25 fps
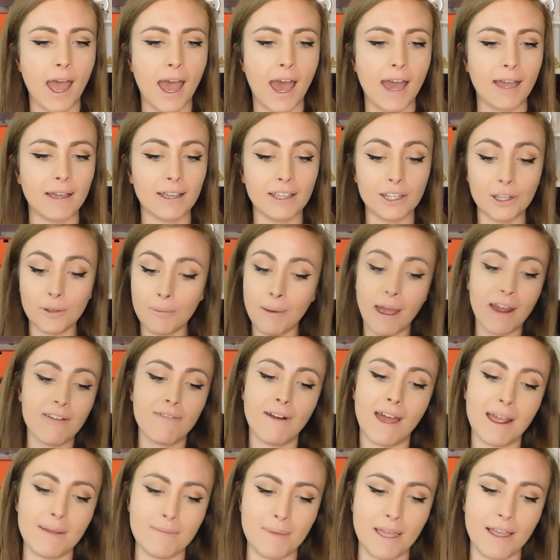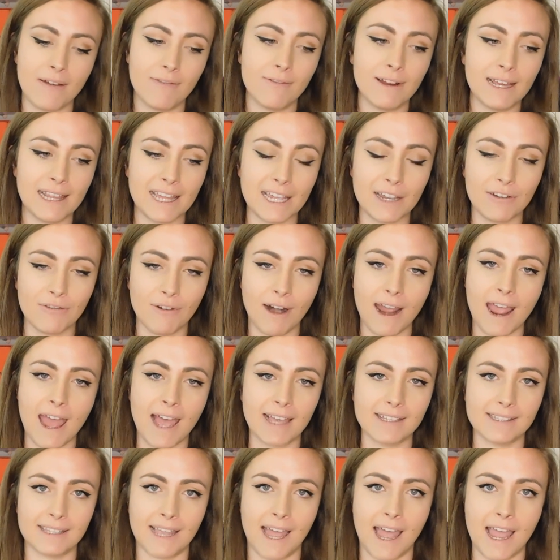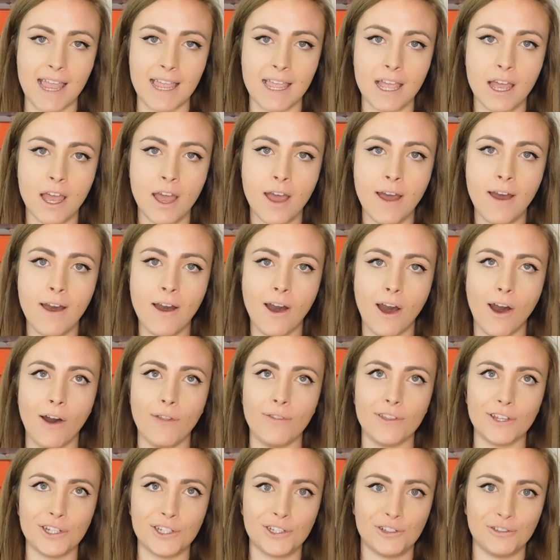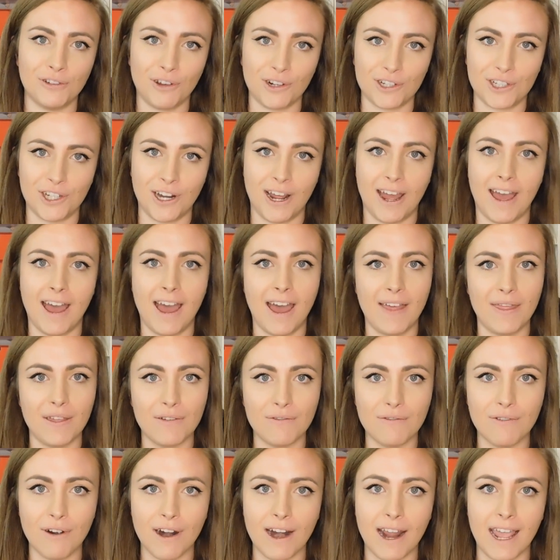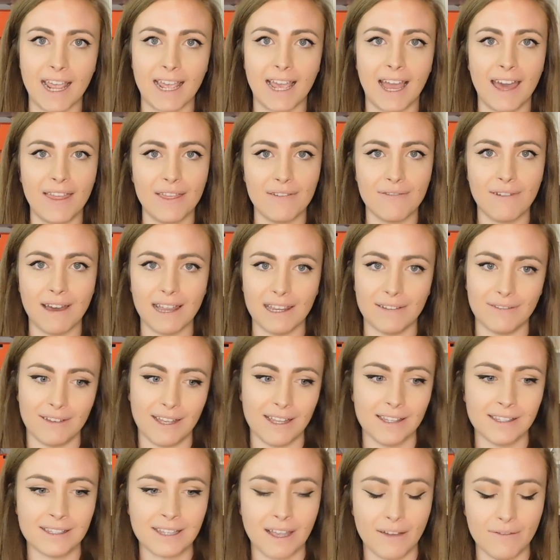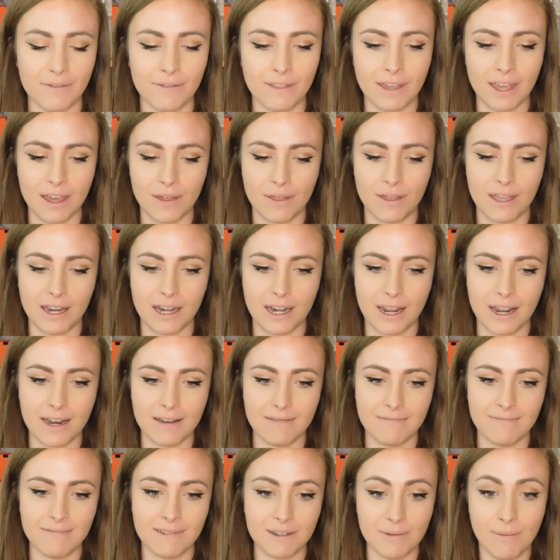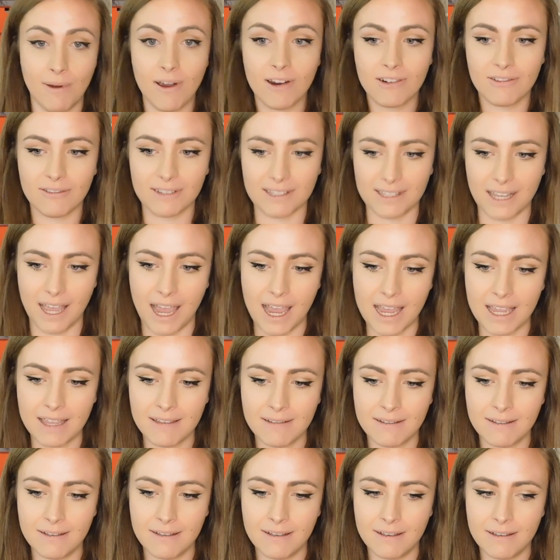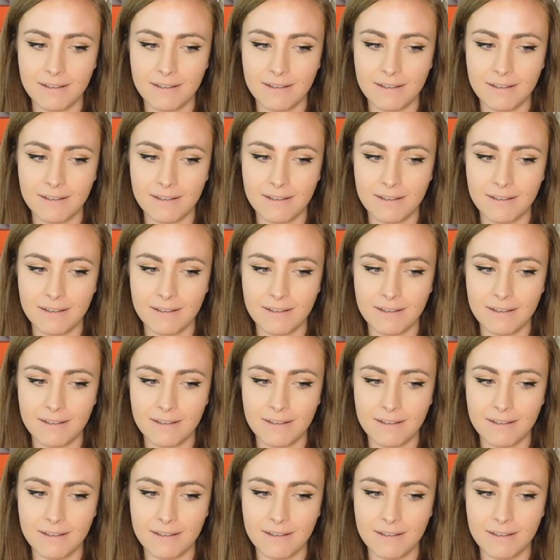And you might write me a really great essay on the structure and the running and the relevance of the Athenian democracy,